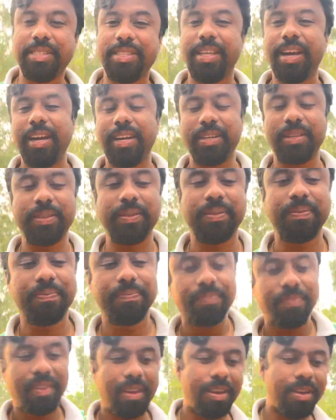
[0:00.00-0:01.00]
that,
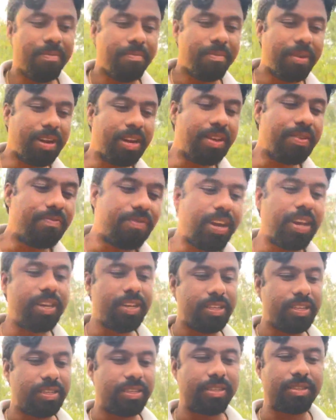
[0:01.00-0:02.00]
in many
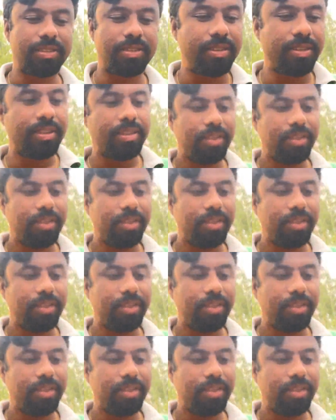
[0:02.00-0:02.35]
ways,